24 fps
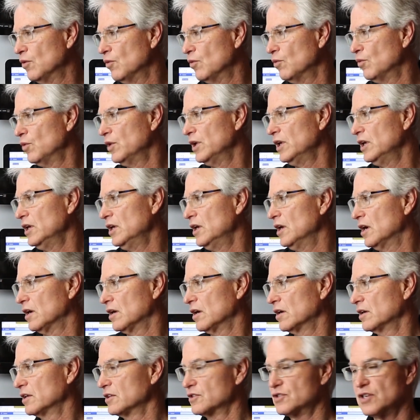we
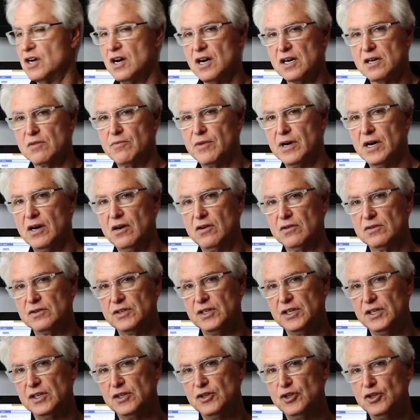are going to talk about
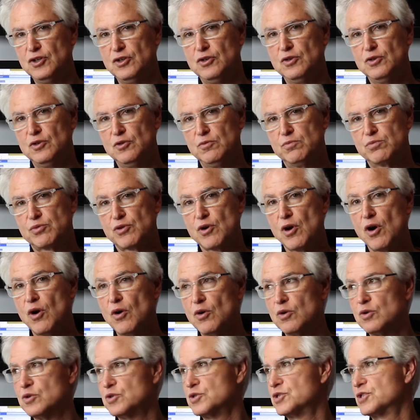the new
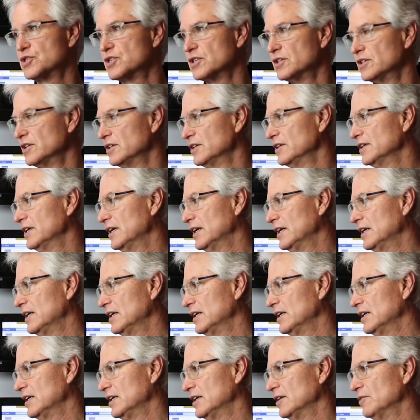Pros
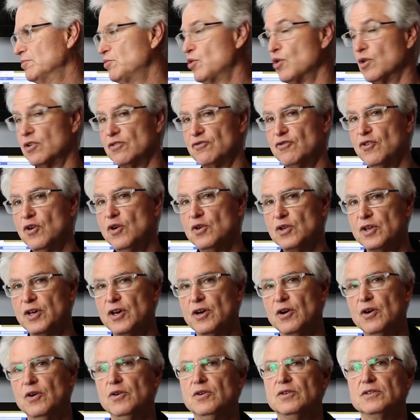
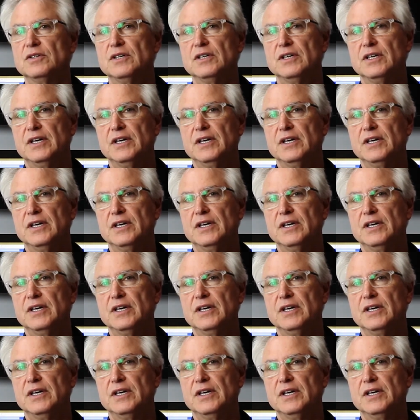portfolio,